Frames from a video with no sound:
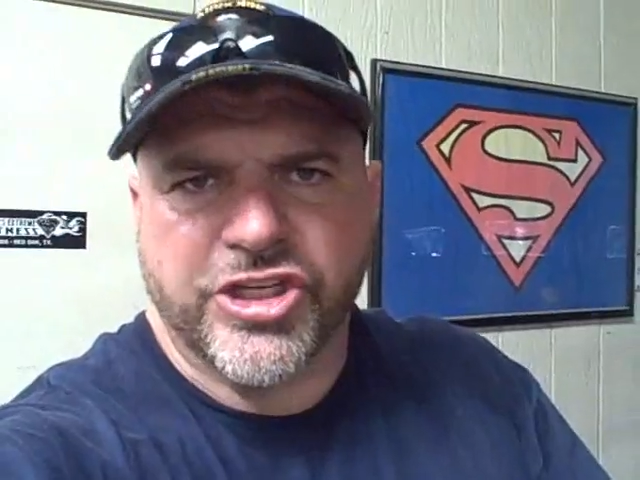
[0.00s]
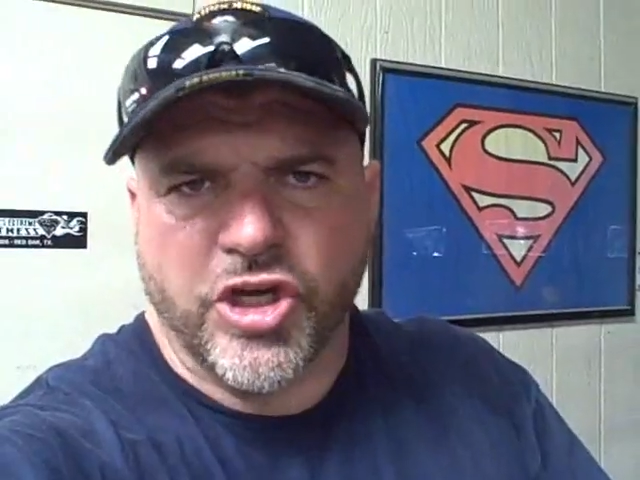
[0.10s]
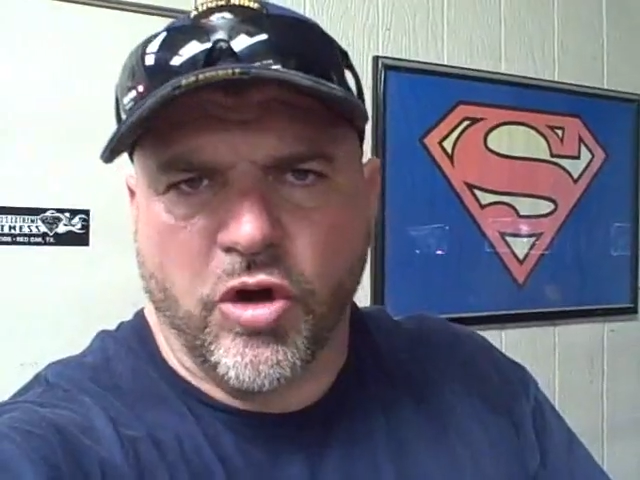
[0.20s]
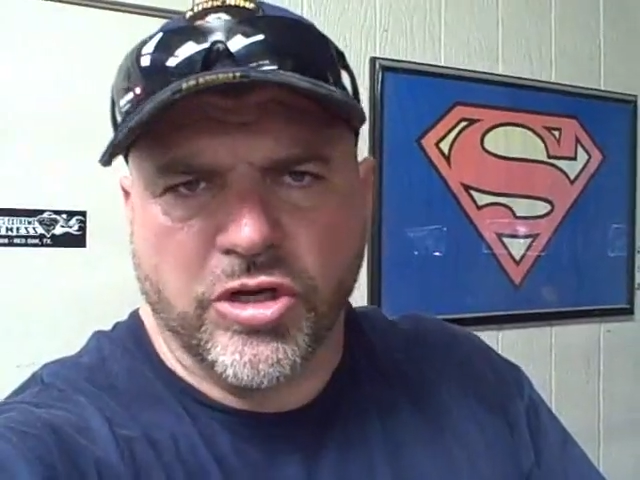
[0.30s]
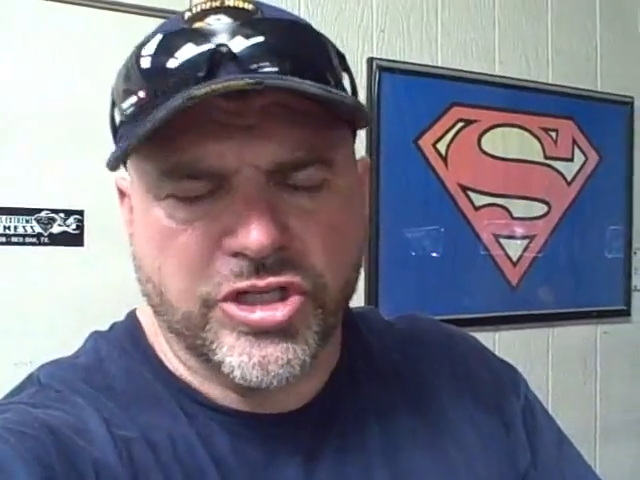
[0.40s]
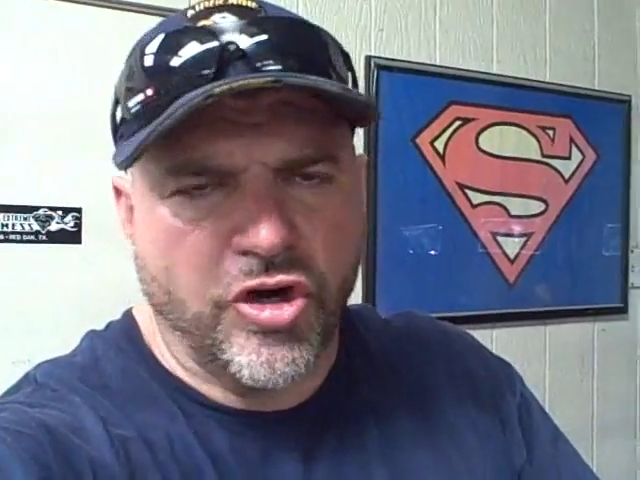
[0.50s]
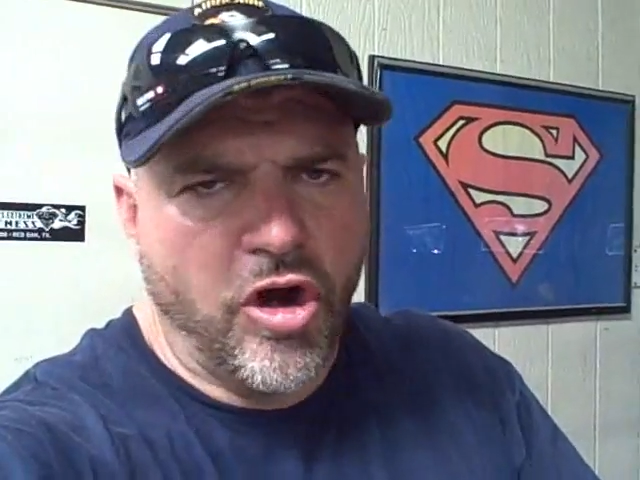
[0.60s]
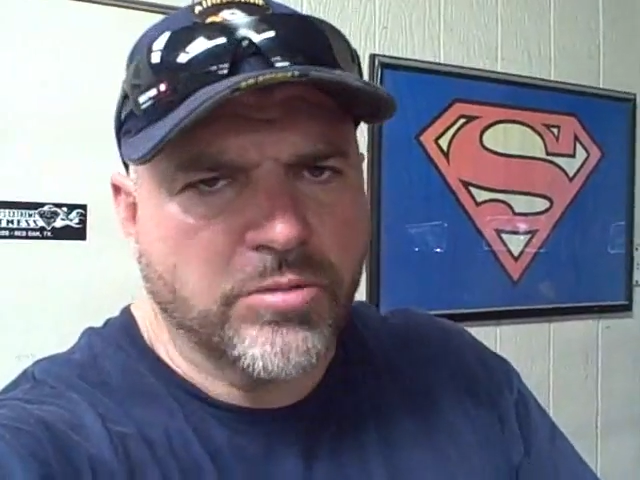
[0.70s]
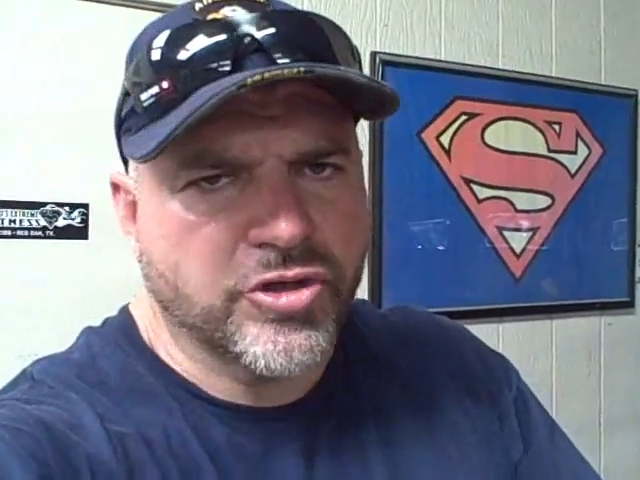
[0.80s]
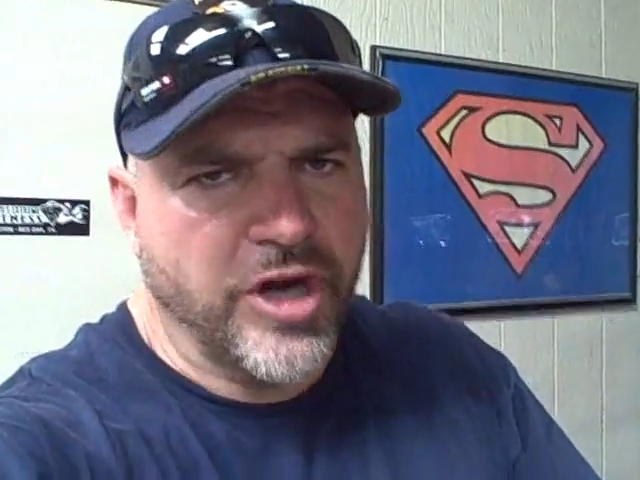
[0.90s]
shoulders and
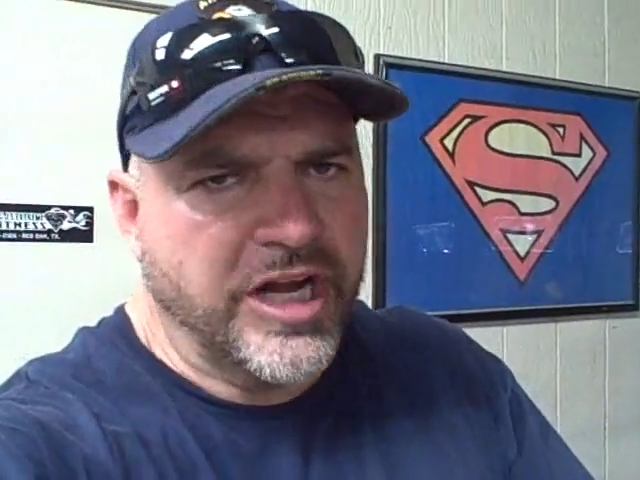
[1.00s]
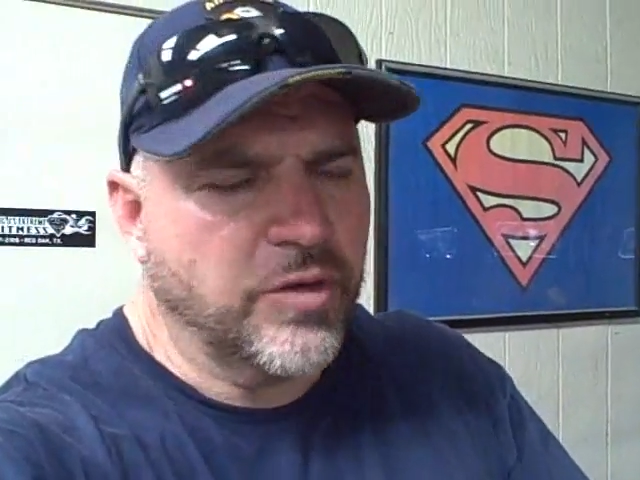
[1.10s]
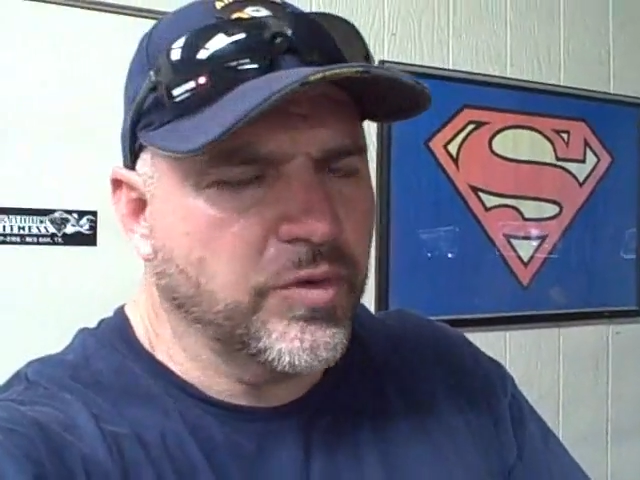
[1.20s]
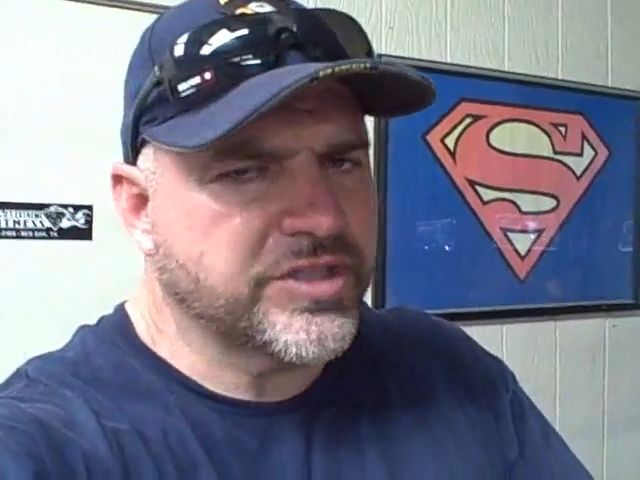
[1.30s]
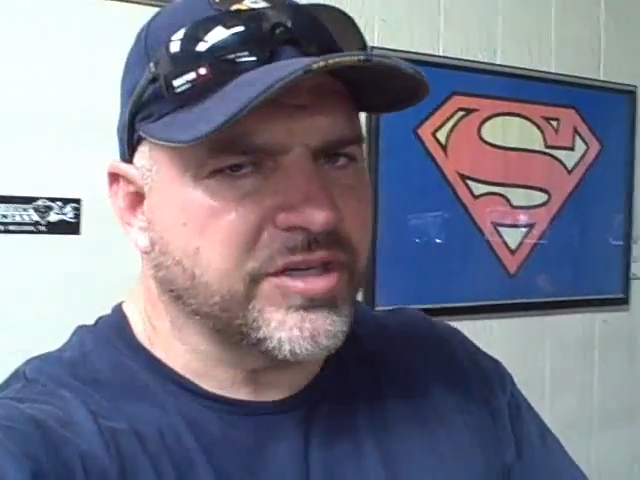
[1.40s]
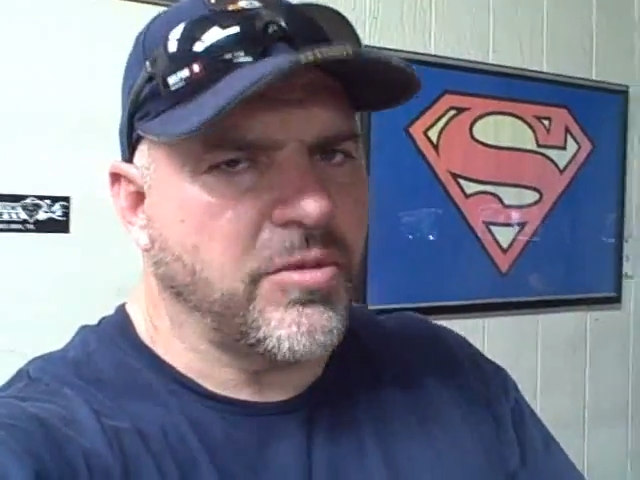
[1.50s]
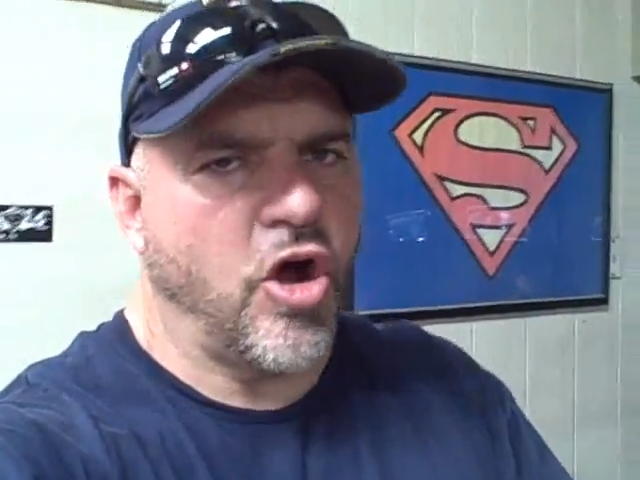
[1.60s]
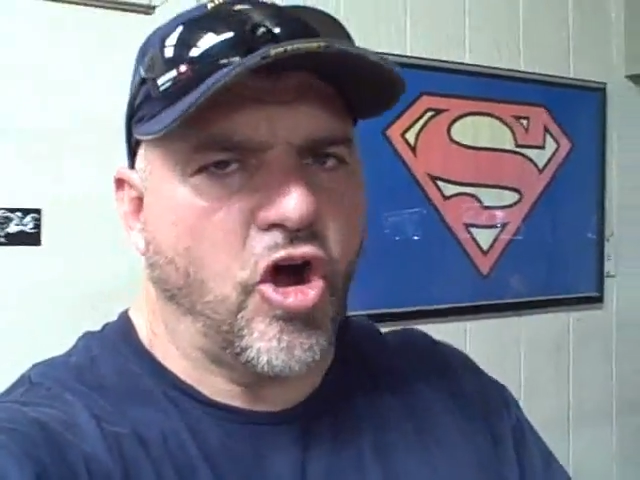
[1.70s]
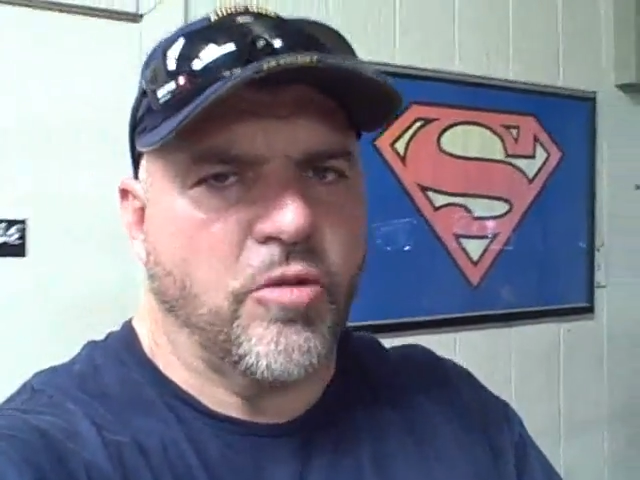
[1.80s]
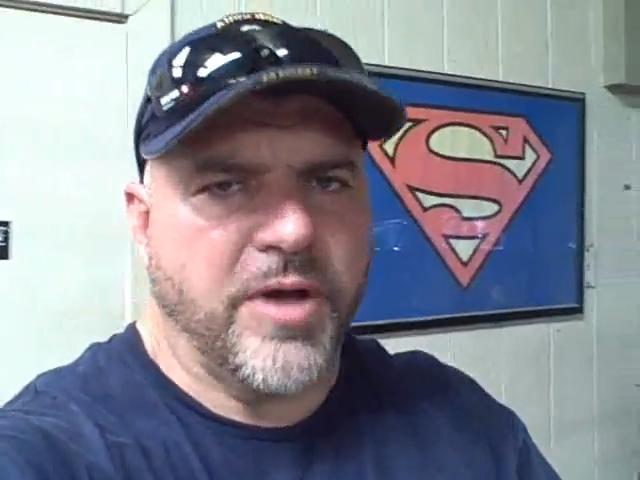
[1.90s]
arm training with some
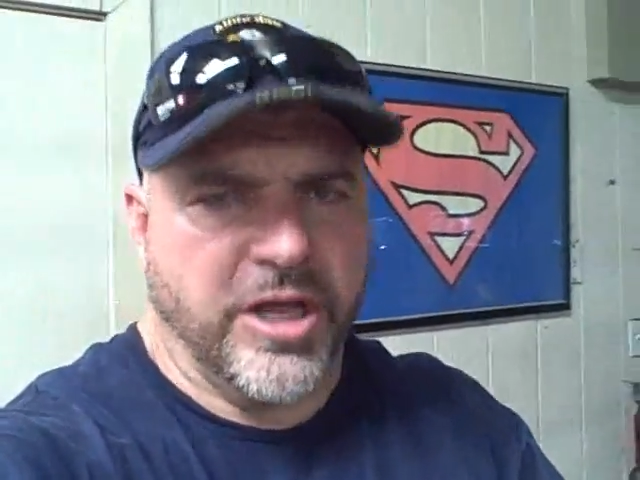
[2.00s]
home